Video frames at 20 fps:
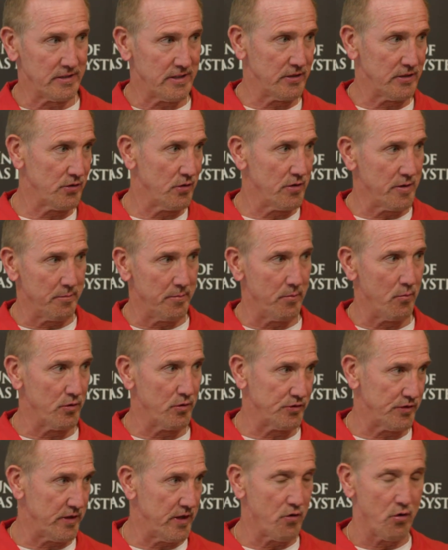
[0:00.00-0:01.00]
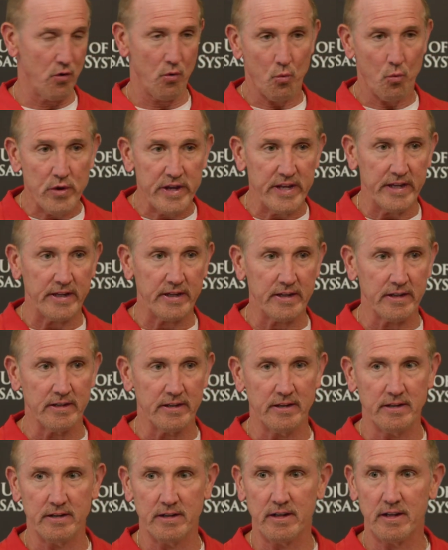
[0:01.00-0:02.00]
He's only was there a week,
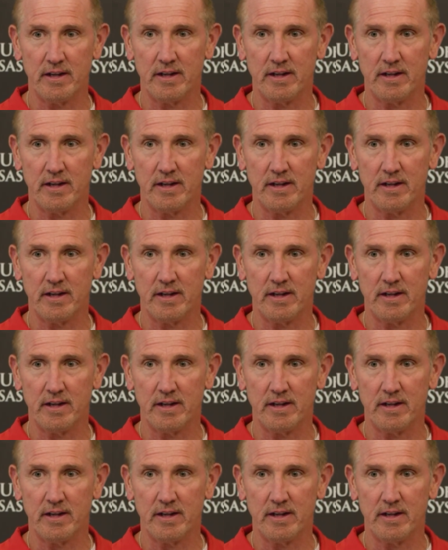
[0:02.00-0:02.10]
and